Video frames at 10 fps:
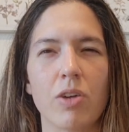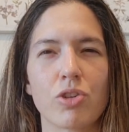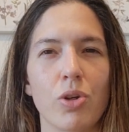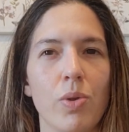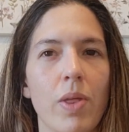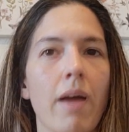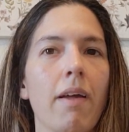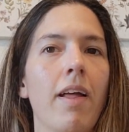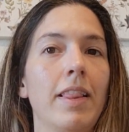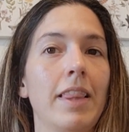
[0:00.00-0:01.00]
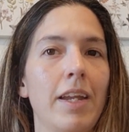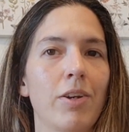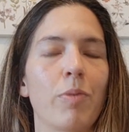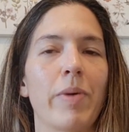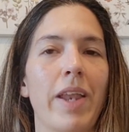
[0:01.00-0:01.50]
I'll show you that
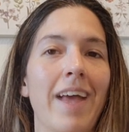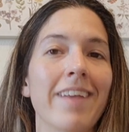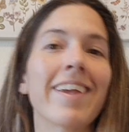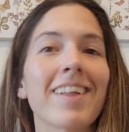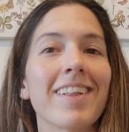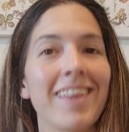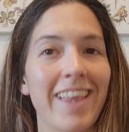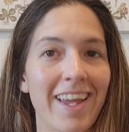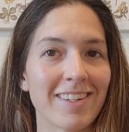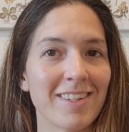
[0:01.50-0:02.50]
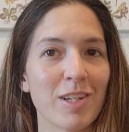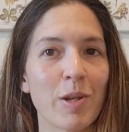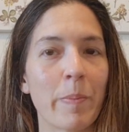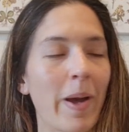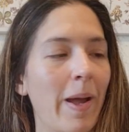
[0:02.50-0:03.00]
later. But as I
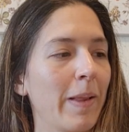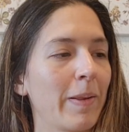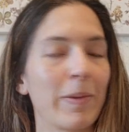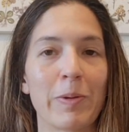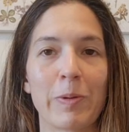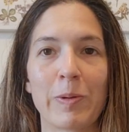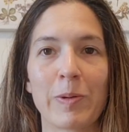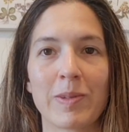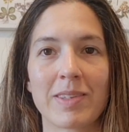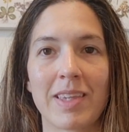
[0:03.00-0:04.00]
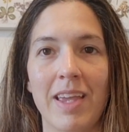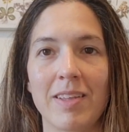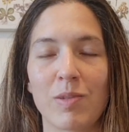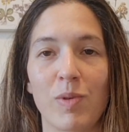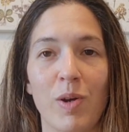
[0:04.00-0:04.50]
collect my little
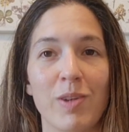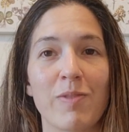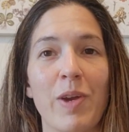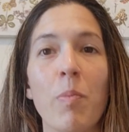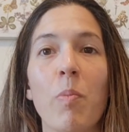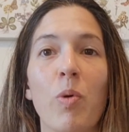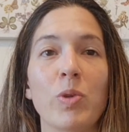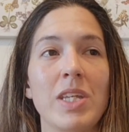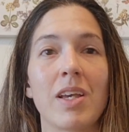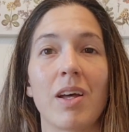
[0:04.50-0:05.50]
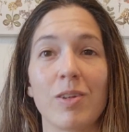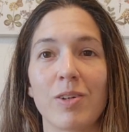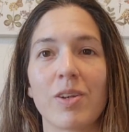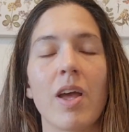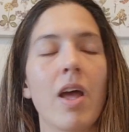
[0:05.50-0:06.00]
skeins of yarn, it's very
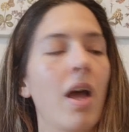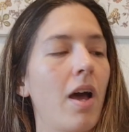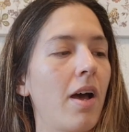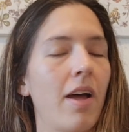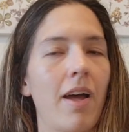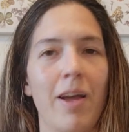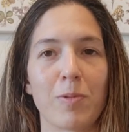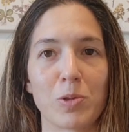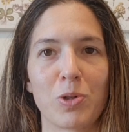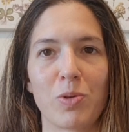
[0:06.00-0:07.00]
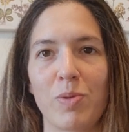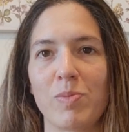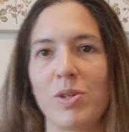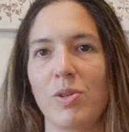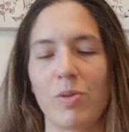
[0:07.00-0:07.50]
multicolored, I will show
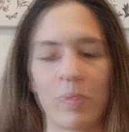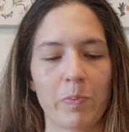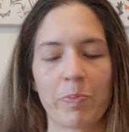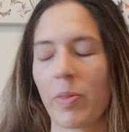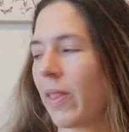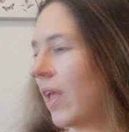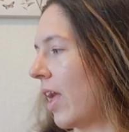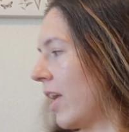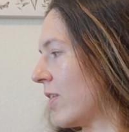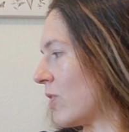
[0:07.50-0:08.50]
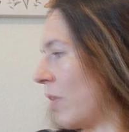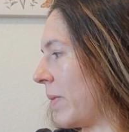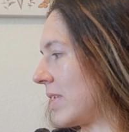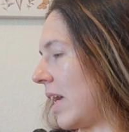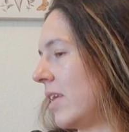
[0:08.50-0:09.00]
them to you. So
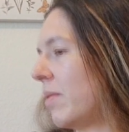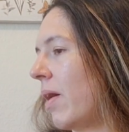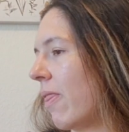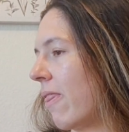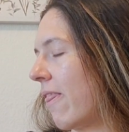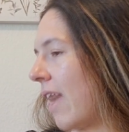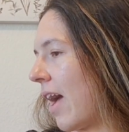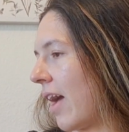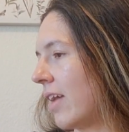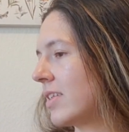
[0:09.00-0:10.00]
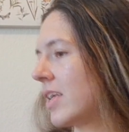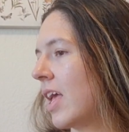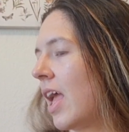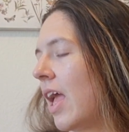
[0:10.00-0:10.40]
I'm excited about that.